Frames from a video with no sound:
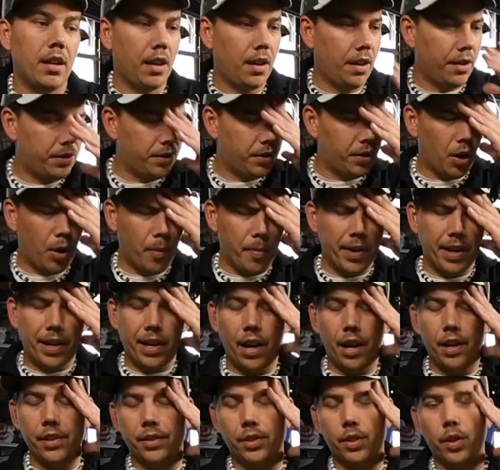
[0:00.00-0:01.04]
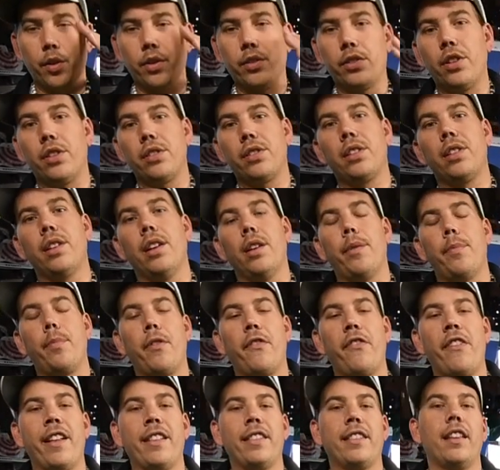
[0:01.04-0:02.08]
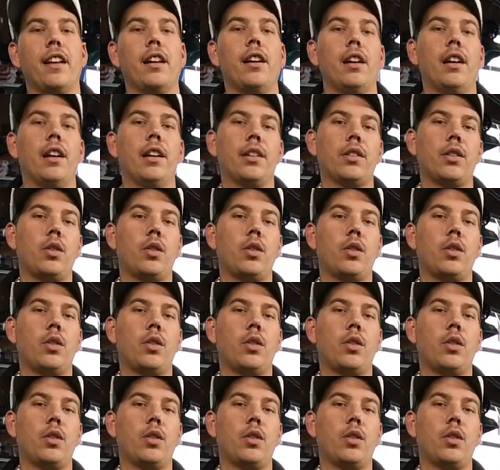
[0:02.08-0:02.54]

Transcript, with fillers: So just to prevent the